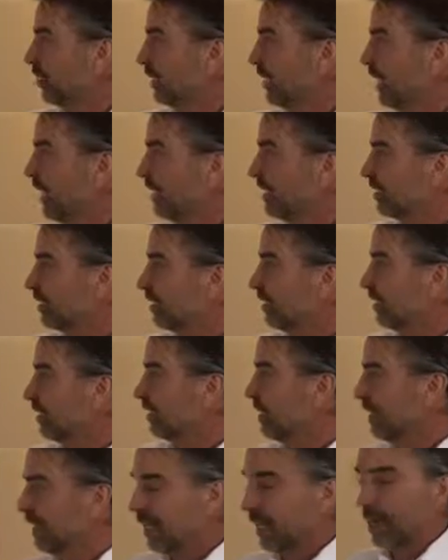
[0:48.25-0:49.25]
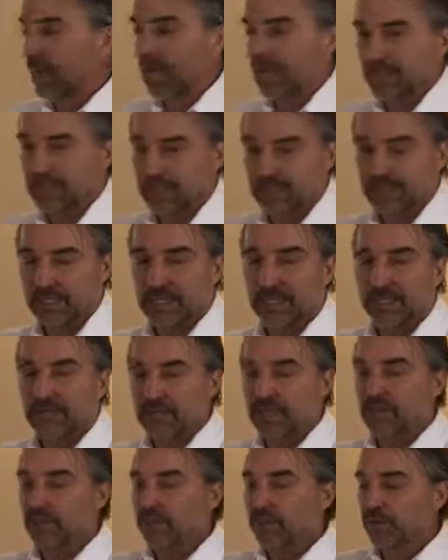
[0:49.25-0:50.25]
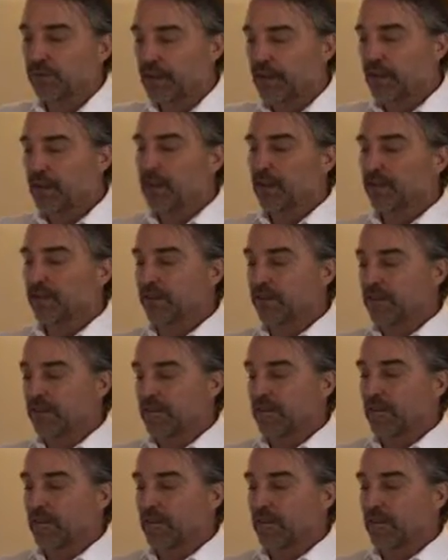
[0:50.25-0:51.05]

And that's because even if you have